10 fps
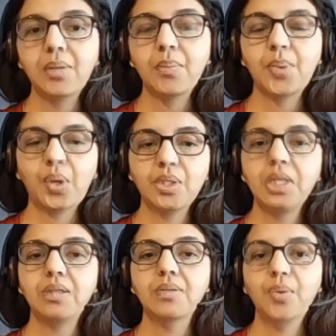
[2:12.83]
a
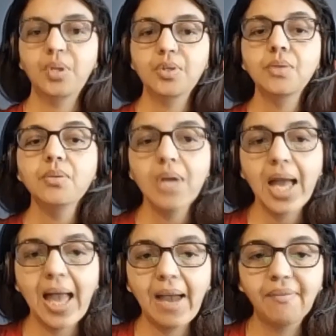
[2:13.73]
project is going to
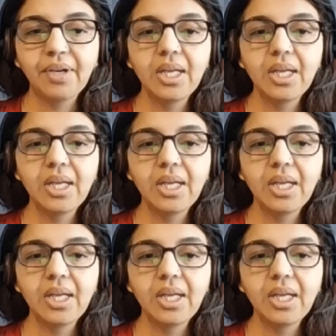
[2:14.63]
have.